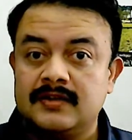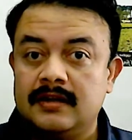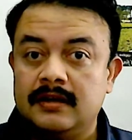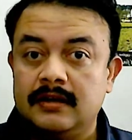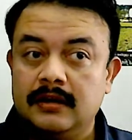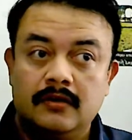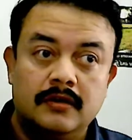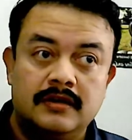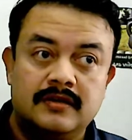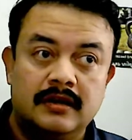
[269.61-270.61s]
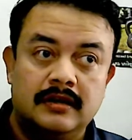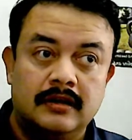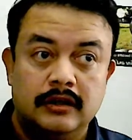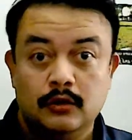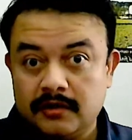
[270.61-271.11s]
uh, you know, it, uh,
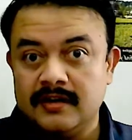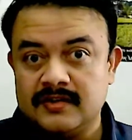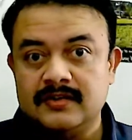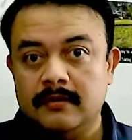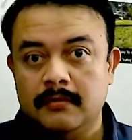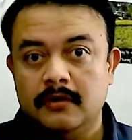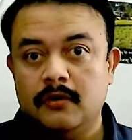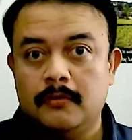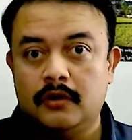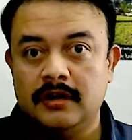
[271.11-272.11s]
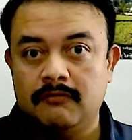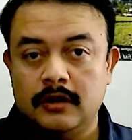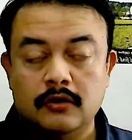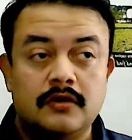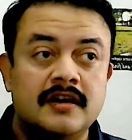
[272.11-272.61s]
the uterus, the, you know, more than
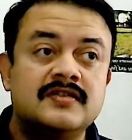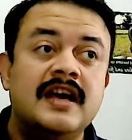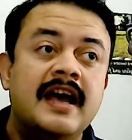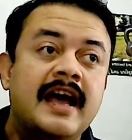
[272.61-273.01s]
one uterus.